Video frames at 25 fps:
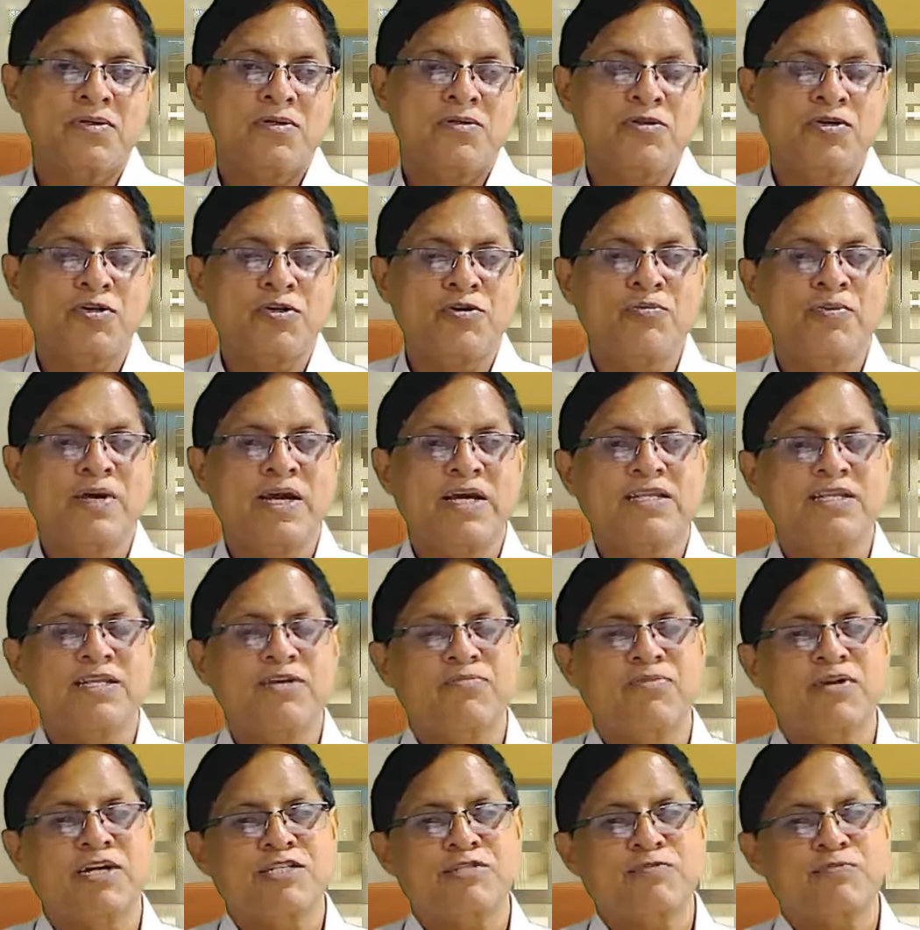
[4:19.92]
So you make
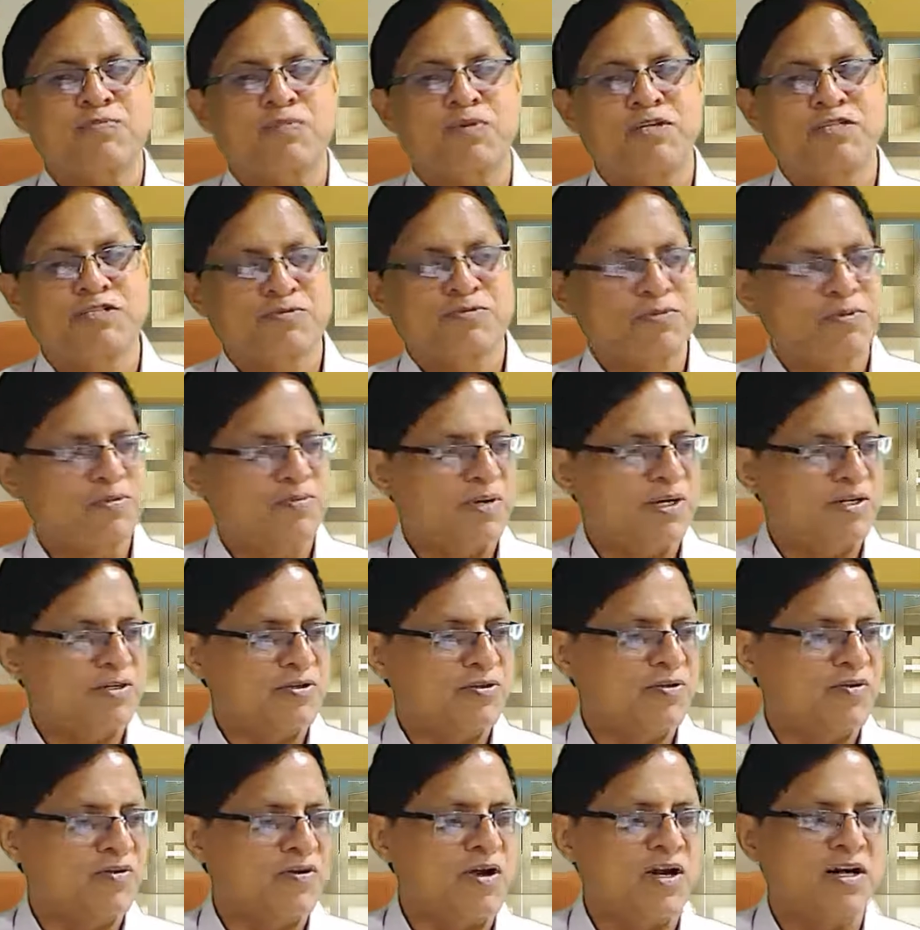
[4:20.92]
them responsible, but
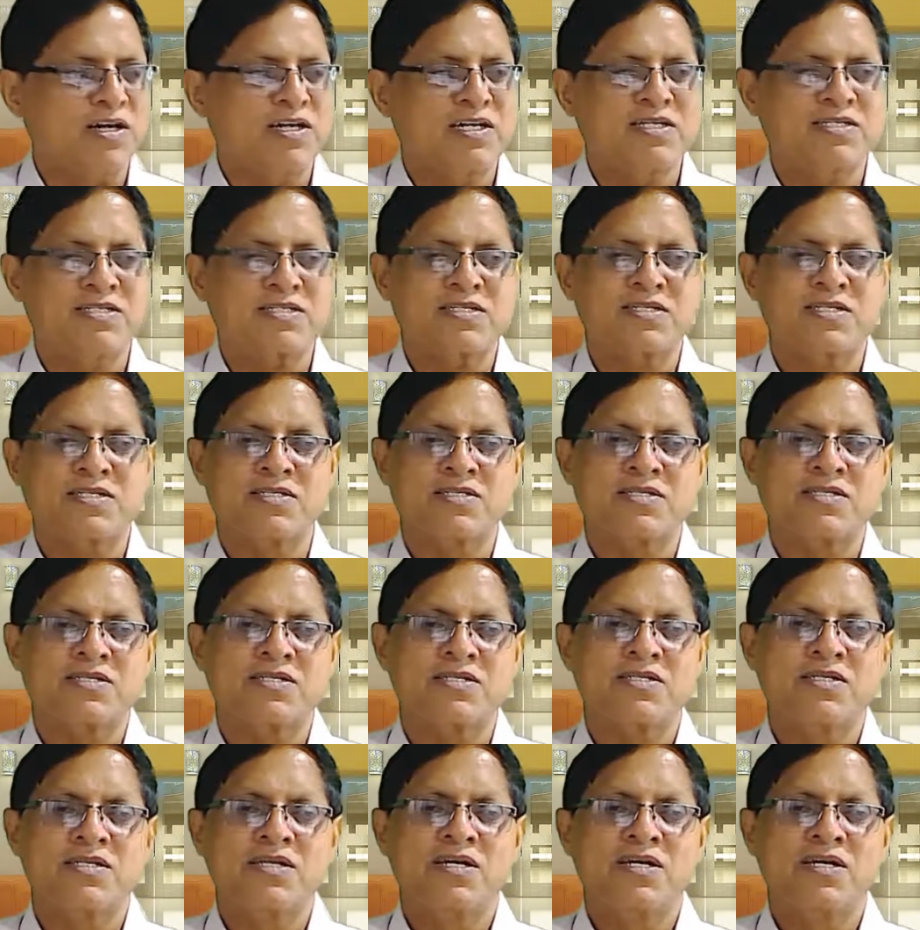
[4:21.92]
you have not discussed